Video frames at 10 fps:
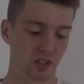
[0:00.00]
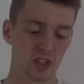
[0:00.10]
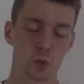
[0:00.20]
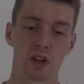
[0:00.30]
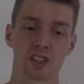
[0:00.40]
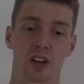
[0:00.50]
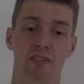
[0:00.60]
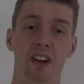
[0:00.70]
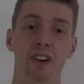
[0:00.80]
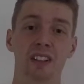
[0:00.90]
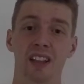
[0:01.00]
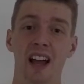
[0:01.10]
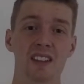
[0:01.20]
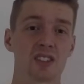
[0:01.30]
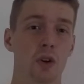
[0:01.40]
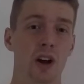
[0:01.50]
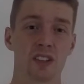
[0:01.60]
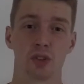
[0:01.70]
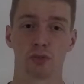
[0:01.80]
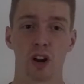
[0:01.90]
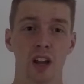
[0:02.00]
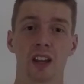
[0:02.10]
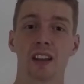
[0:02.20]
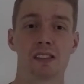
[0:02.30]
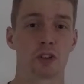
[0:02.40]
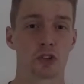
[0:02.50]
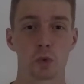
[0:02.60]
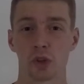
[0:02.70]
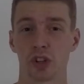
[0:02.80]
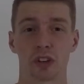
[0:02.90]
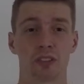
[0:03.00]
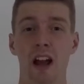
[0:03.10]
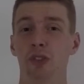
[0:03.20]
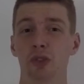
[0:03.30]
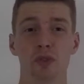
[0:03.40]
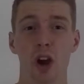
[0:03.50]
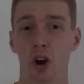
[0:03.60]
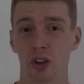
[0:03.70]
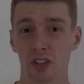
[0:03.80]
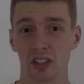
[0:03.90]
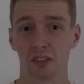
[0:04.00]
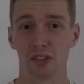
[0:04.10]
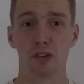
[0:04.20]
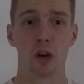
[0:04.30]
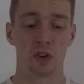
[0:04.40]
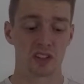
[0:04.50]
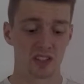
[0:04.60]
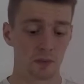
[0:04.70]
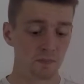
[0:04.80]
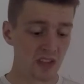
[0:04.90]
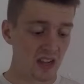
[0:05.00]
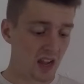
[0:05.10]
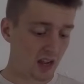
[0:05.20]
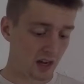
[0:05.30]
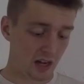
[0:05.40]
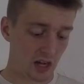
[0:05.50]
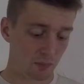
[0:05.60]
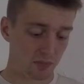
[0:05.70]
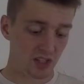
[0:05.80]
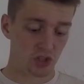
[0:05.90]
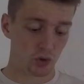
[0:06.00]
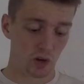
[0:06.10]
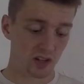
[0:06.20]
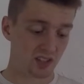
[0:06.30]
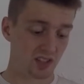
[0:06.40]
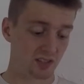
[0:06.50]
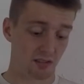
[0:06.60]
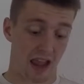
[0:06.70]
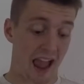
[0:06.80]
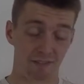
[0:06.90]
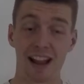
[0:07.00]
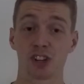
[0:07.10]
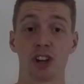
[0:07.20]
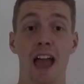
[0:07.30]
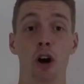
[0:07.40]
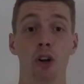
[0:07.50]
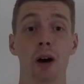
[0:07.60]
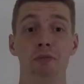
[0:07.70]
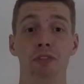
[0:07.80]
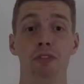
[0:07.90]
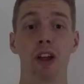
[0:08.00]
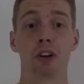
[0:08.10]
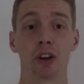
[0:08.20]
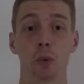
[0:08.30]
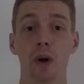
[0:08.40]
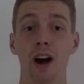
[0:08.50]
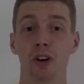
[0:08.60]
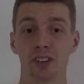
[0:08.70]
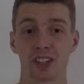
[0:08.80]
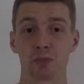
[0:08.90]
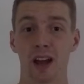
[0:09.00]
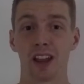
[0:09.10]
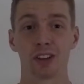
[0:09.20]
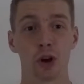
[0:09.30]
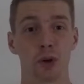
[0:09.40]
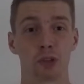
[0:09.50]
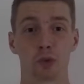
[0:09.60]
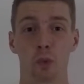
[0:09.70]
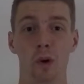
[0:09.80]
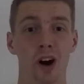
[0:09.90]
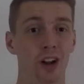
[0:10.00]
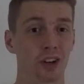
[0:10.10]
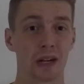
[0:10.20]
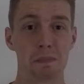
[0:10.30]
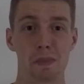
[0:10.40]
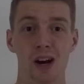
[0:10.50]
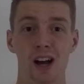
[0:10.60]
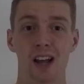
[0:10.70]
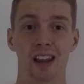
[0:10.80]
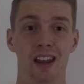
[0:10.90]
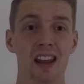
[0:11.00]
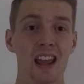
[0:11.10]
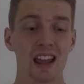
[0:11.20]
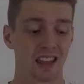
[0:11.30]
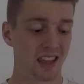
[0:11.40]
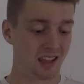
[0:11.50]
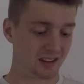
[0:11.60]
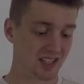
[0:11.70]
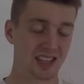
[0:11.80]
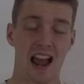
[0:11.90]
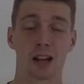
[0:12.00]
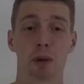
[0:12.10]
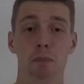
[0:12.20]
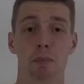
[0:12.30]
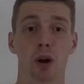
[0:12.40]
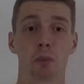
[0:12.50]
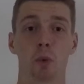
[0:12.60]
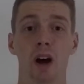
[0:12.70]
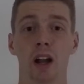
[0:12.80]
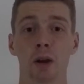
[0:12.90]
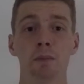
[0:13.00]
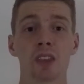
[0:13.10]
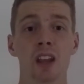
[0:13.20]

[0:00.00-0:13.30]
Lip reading: These ones are very light, so as you're running and they're swooshing around, you hardly even notice it. These shorts have actually held up very well despite going through water and mud and getting snagged by barbed wire.